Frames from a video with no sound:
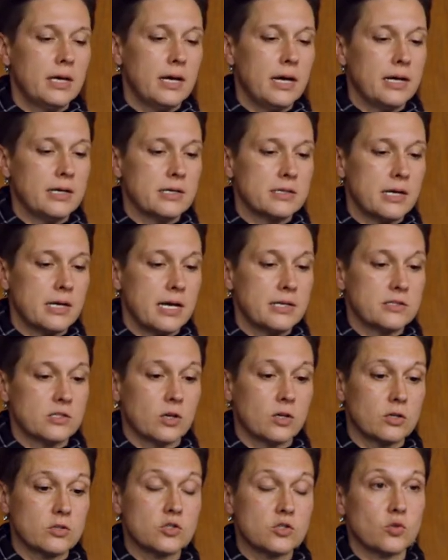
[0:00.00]
uh, as a
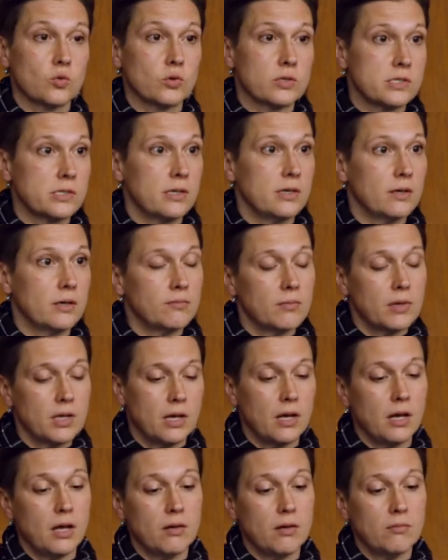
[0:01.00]
consortium,
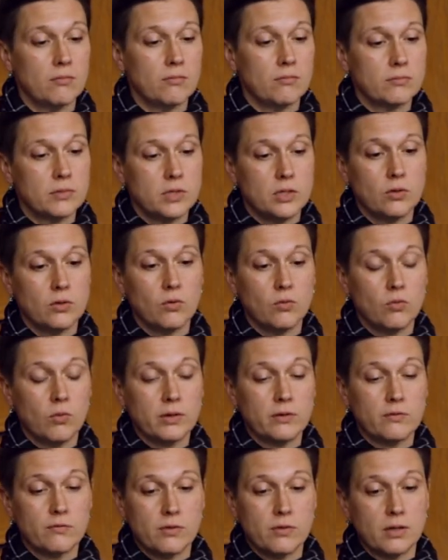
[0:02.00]
um, you know,
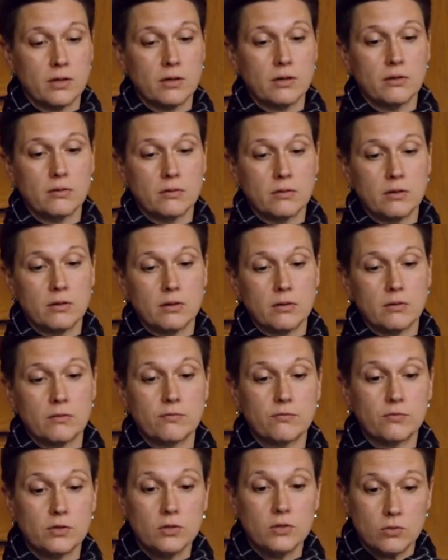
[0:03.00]
one of the, the
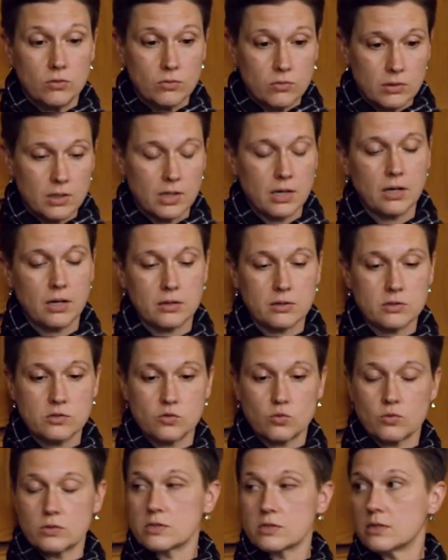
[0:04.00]
few uh,
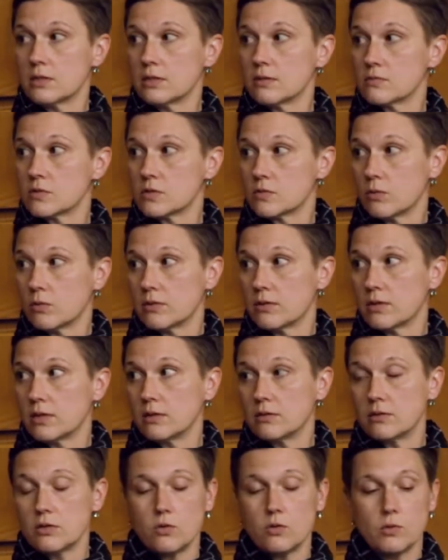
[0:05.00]
consortiums within mm-hmm.